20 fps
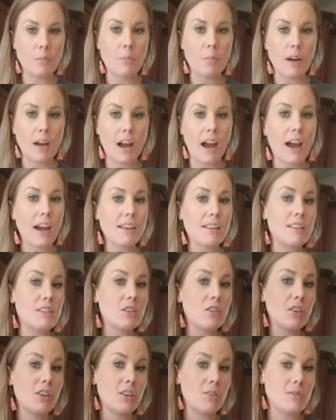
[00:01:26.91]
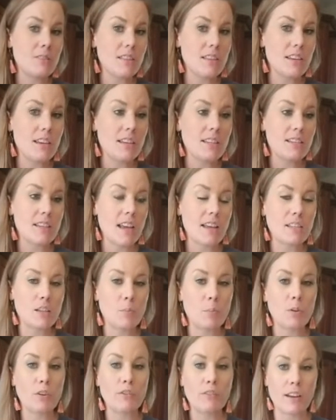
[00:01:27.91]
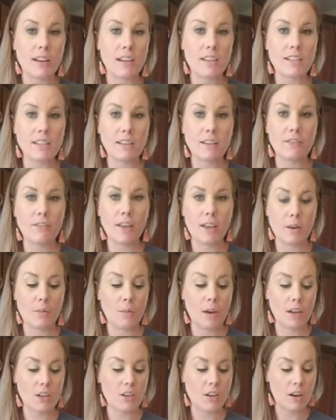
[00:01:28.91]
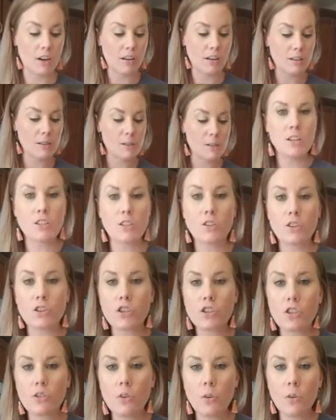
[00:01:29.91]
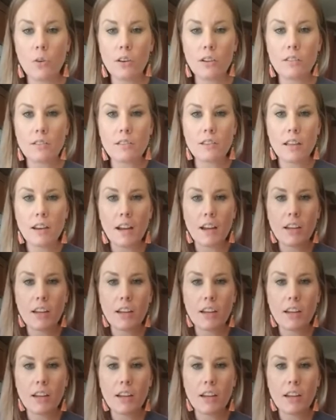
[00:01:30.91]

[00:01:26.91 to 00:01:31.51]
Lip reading: but I still use this as a preventative in my dogs. So there's 2 oils that I